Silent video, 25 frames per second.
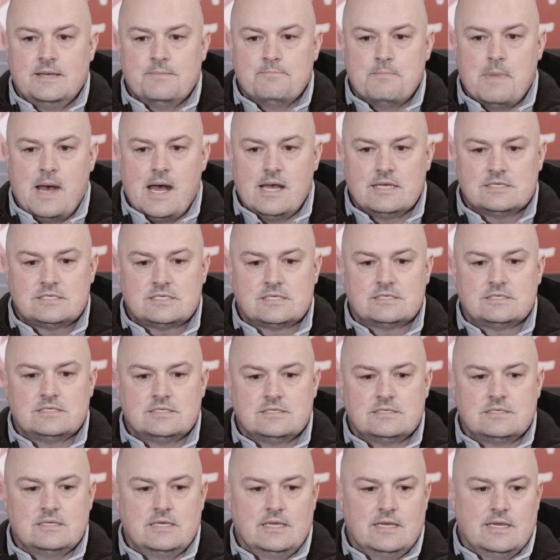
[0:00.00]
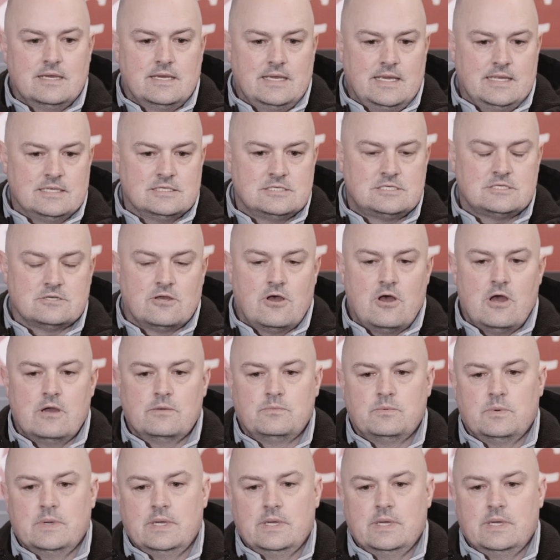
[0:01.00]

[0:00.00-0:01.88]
masks inside.